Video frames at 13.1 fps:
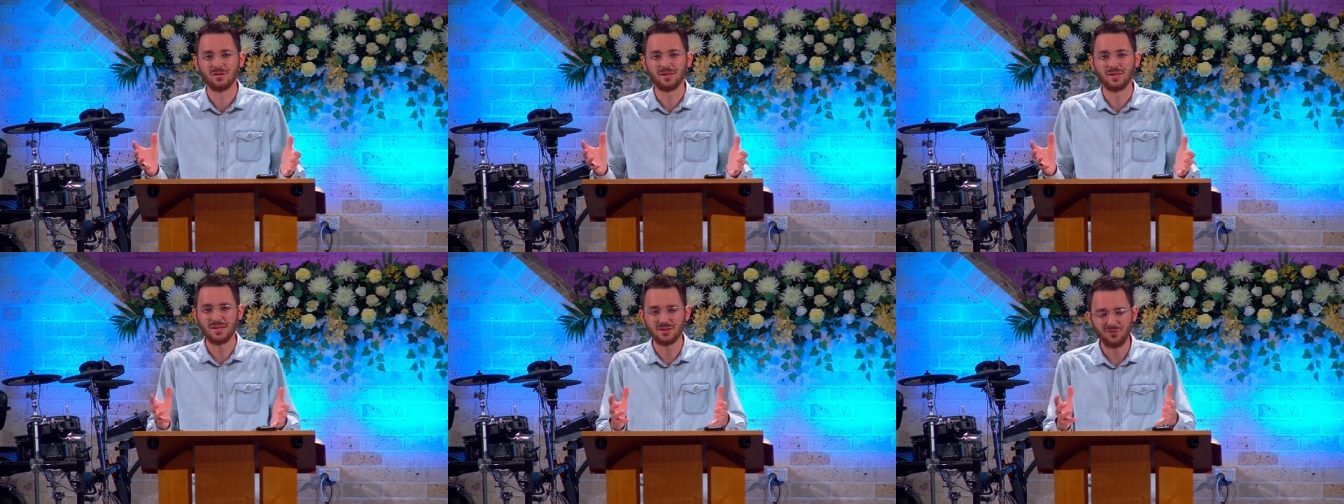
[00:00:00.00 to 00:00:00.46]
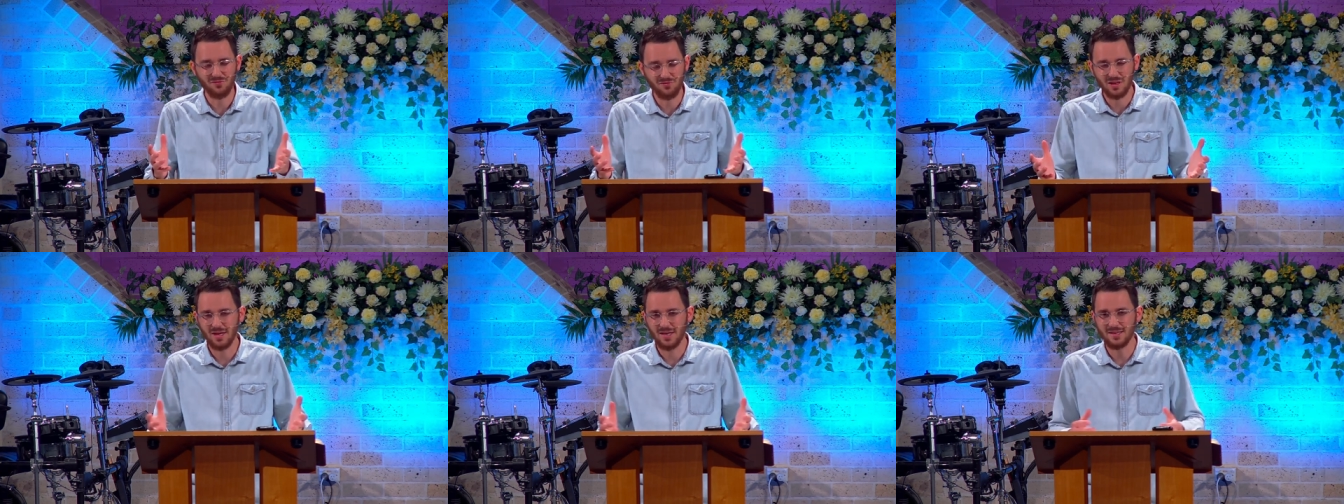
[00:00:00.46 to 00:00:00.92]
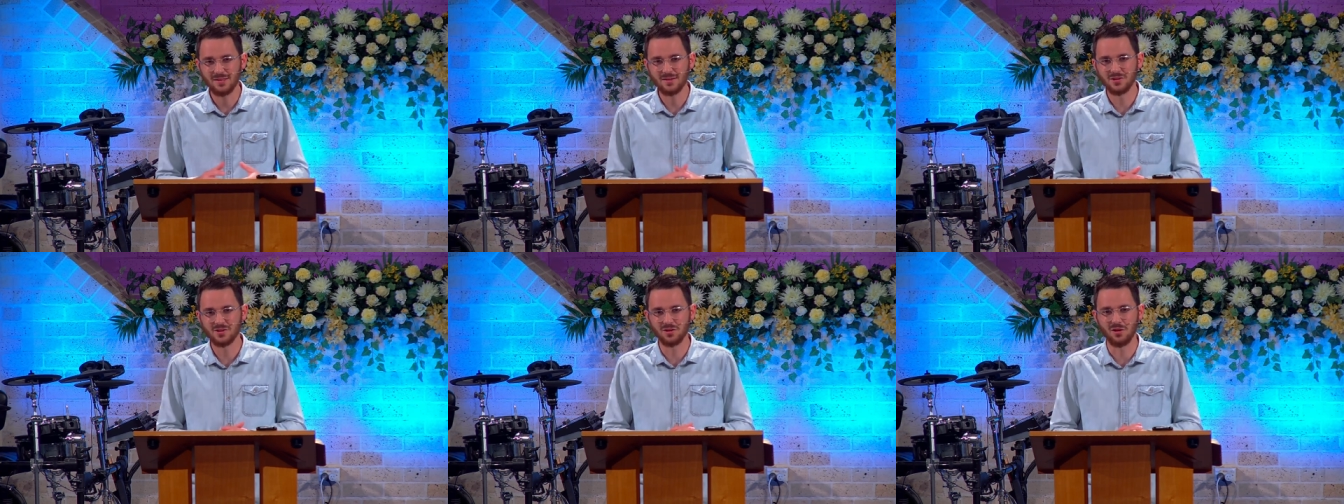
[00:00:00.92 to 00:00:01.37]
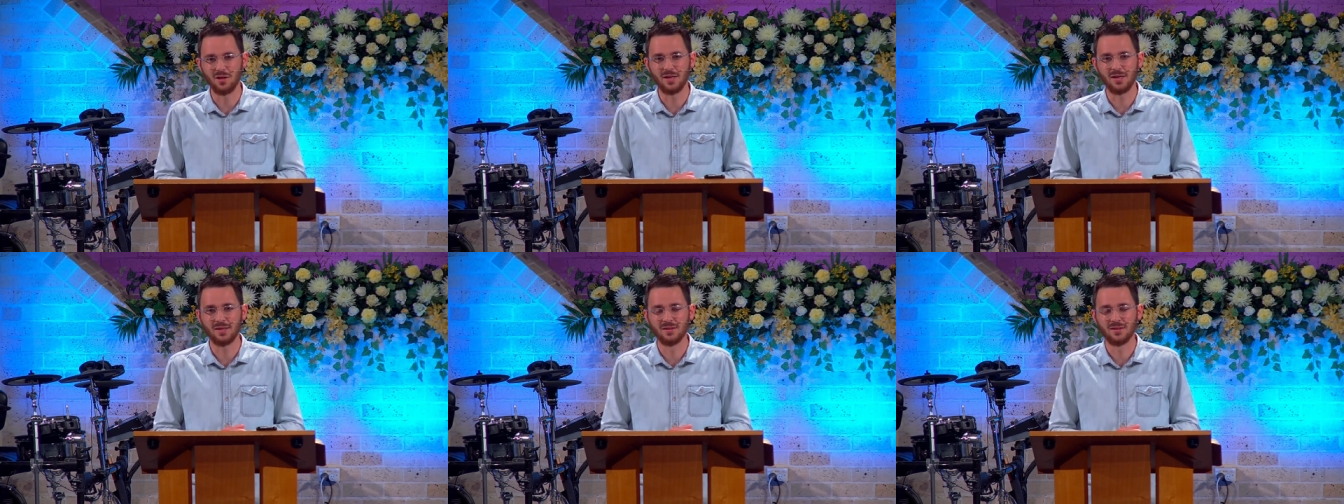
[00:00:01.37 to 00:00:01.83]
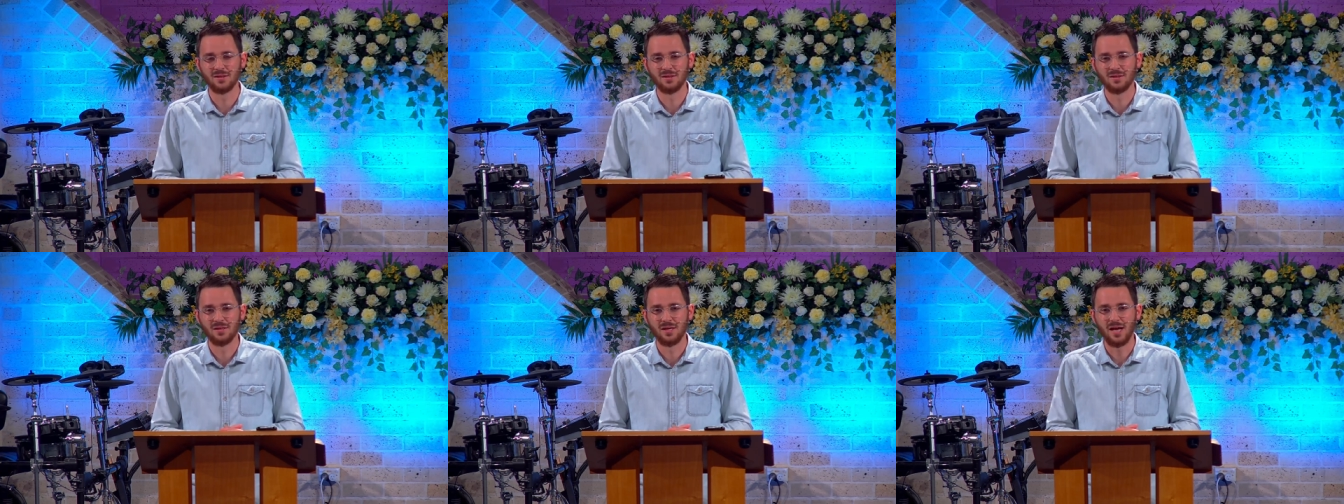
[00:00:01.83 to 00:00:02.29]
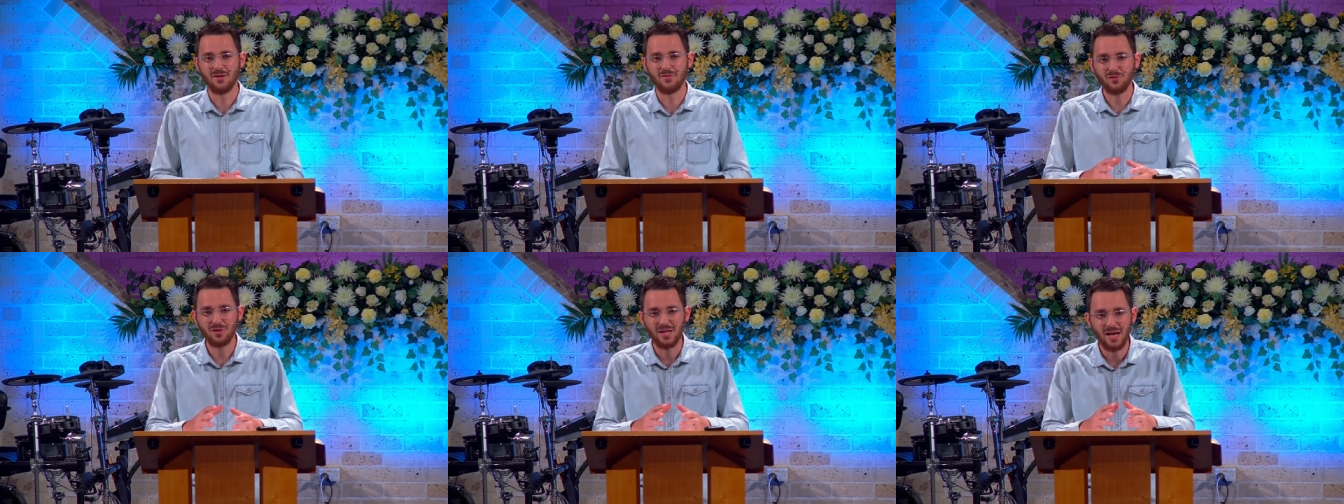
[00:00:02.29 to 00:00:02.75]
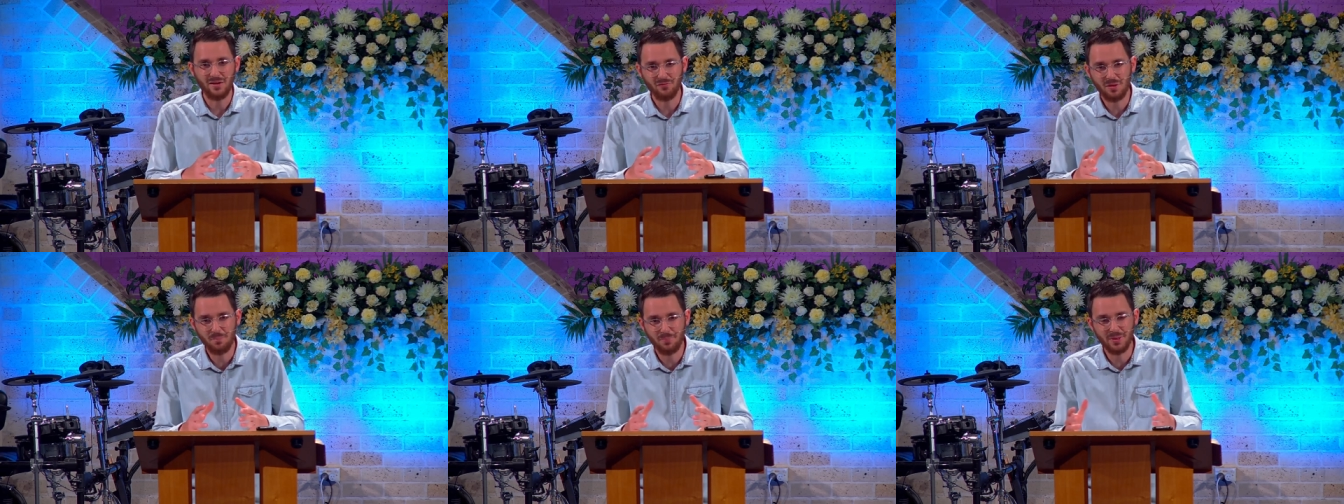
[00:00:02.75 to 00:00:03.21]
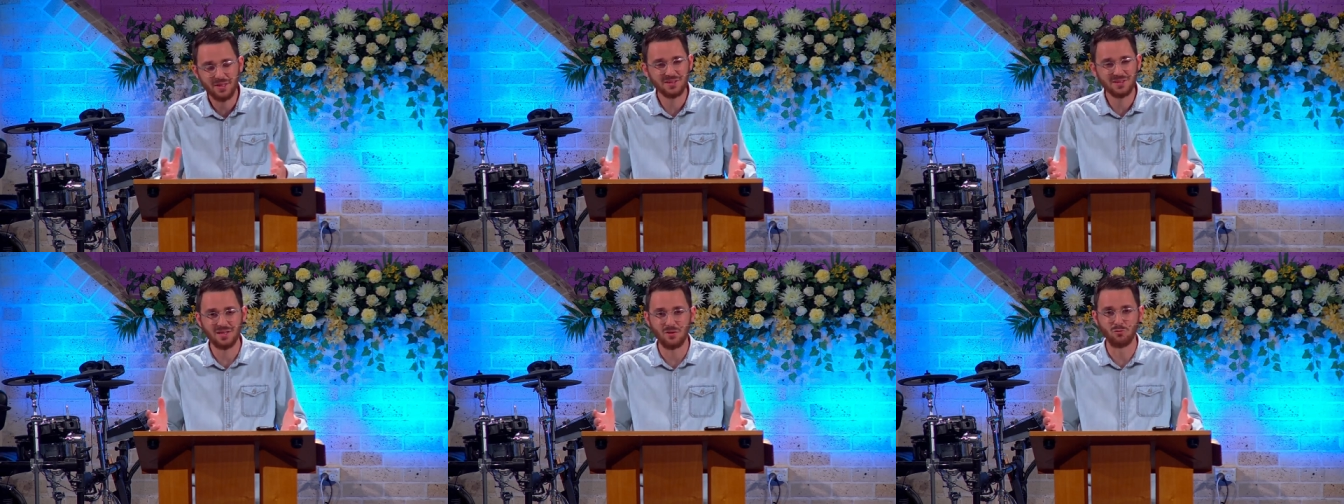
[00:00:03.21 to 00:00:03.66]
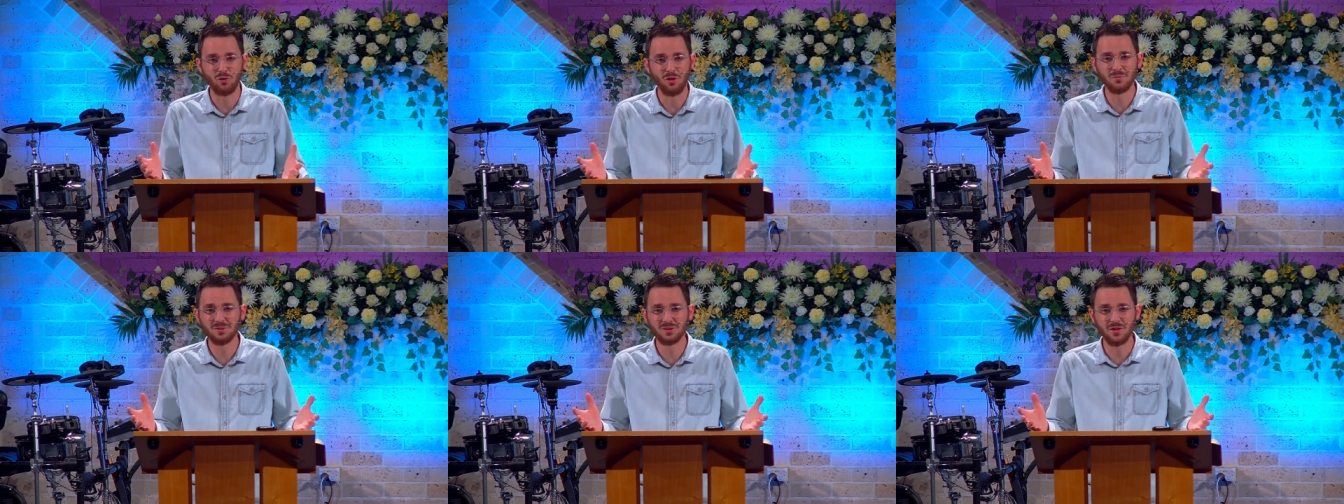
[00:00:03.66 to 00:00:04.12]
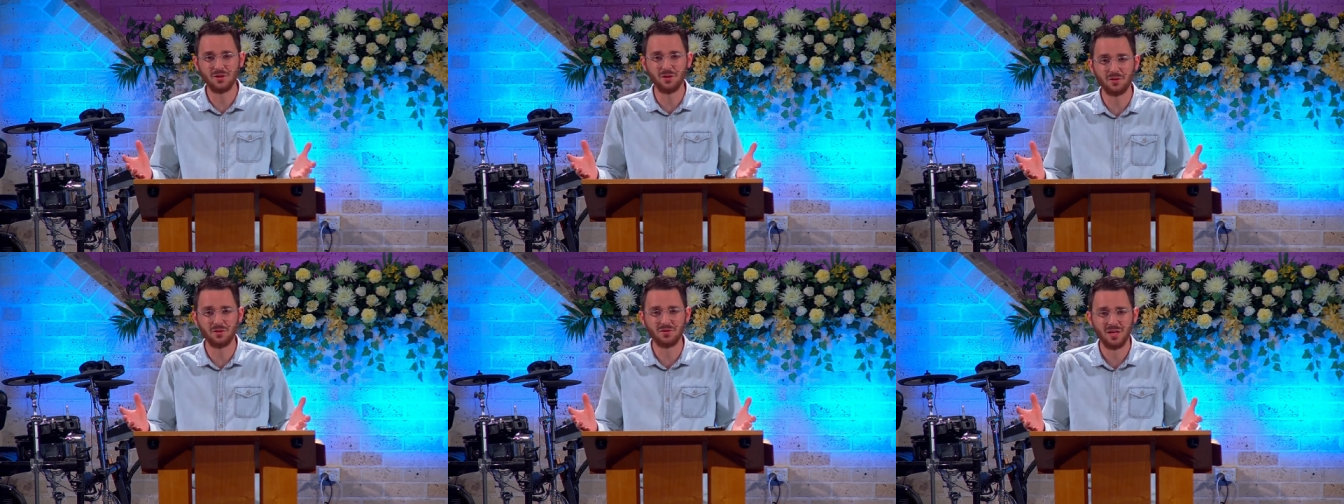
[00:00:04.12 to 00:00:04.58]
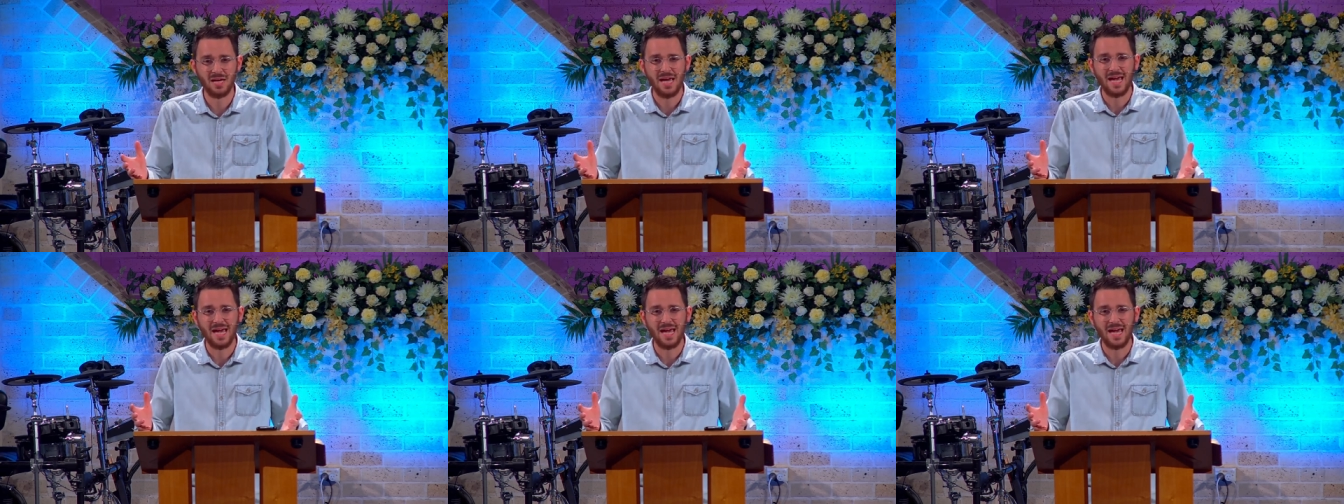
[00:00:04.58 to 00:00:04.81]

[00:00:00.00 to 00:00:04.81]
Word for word: that has flight in the sky every, every beast that roams the earth,